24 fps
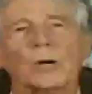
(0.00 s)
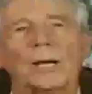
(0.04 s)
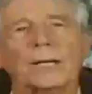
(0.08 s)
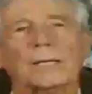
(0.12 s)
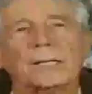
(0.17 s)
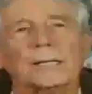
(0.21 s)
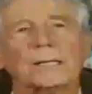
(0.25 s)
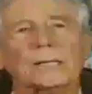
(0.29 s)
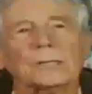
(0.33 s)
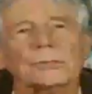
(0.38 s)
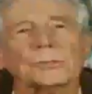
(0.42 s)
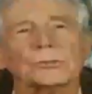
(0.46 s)

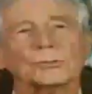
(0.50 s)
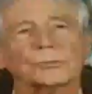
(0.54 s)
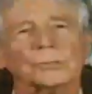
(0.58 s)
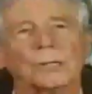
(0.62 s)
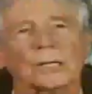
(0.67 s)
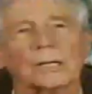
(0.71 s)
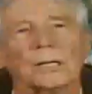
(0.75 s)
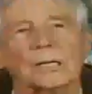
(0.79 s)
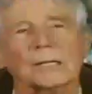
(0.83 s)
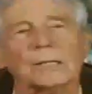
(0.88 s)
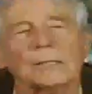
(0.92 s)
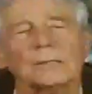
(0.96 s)
20s.
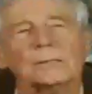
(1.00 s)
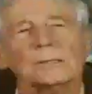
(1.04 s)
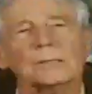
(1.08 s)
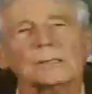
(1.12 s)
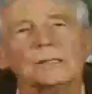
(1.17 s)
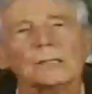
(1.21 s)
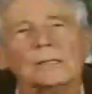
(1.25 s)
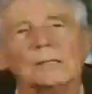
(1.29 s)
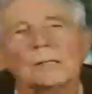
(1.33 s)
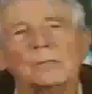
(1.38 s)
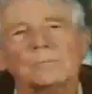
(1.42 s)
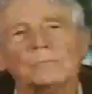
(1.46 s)

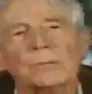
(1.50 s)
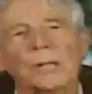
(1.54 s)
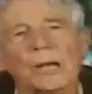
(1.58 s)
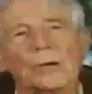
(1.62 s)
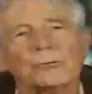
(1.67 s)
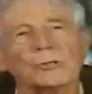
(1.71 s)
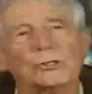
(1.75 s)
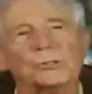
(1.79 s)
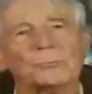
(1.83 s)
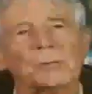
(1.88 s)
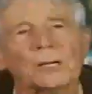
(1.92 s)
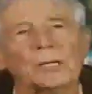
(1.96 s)

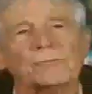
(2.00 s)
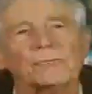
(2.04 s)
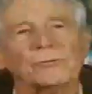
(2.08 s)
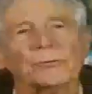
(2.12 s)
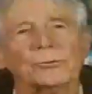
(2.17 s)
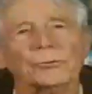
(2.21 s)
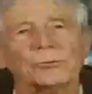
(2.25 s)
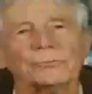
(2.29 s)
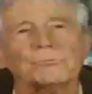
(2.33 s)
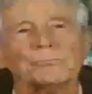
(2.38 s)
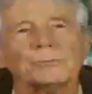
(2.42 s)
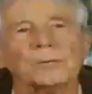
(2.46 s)
That was my
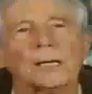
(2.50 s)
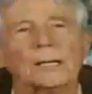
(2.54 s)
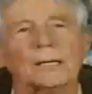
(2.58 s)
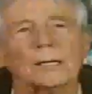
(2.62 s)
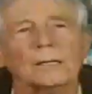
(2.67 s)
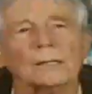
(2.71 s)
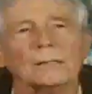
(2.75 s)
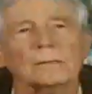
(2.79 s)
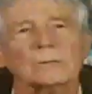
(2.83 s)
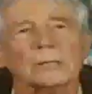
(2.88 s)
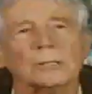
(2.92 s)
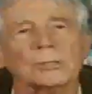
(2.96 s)
first
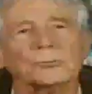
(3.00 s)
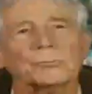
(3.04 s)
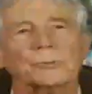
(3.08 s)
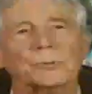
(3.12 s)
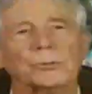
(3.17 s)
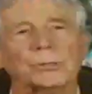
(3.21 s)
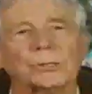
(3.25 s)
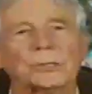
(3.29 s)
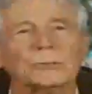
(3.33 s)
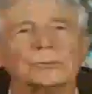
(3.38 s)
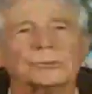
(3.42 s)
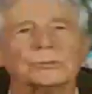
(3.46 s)
battle
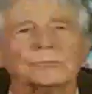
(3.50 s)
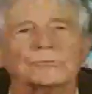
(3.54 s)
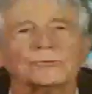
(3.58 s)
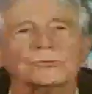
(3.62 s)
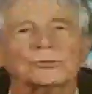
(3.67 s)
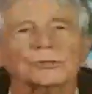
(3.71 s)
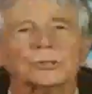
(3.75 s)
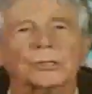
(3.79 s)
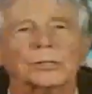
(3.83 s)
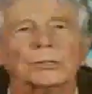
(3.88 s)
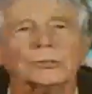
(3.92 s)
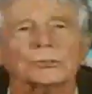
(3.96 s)
experience of
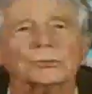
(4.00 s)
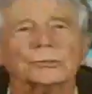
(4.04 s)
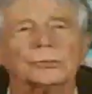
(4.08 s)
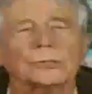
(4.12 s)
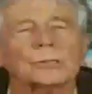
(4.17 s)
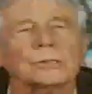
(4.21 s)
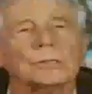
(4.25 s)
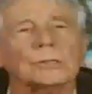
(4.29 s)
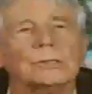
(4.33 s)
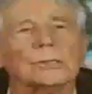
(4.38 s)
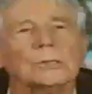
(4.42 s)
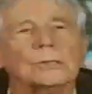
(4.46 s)
6
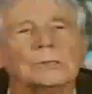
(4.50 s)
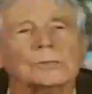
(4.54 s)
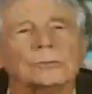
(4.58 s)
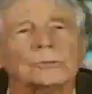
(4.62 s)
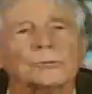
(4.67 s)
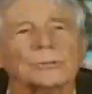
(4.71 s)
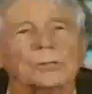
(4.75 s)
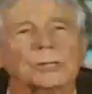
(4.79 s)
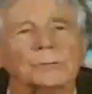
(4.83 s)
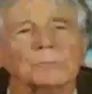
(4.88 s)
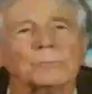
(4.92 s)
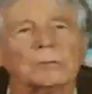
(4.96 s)

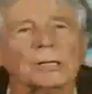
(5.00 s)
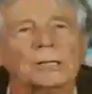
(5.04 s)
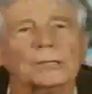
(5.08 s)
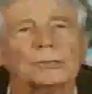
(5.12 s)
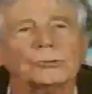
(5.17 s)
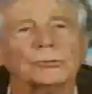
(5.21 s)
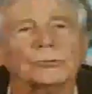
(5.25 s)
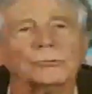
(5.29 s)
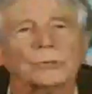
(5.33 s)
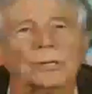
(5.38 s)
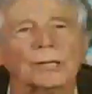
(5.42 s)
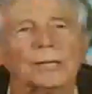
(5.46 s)
during my
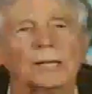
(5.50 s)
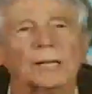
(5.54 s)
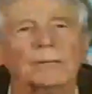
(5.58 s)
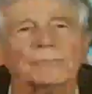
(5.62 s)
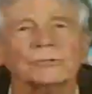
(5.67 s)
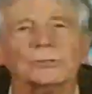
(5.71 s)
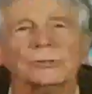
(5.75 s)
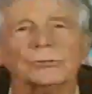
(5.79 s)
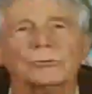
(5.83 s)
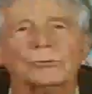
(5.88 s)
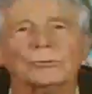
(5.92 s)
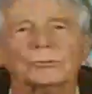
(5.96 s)

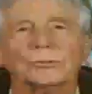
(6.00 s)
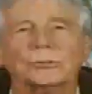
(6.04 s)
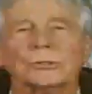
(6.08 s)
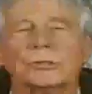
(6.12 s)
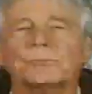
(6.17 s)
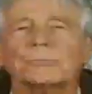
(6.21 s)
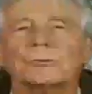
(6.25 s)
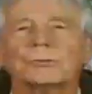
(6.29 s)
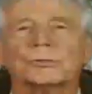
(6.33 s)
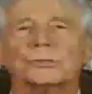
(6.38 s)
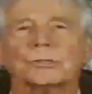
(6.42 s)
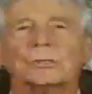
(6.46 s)
2.5 years in the
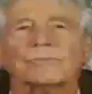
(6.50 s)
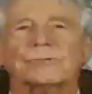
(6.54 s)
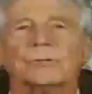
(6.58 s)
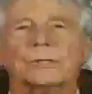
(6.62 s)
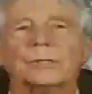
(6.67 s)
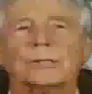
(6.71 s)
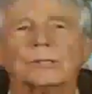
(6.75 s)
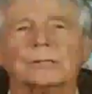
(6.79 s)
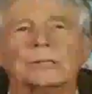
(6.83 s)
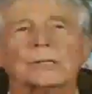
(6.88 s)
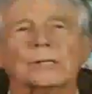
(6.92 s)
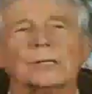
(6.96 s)
Pacific.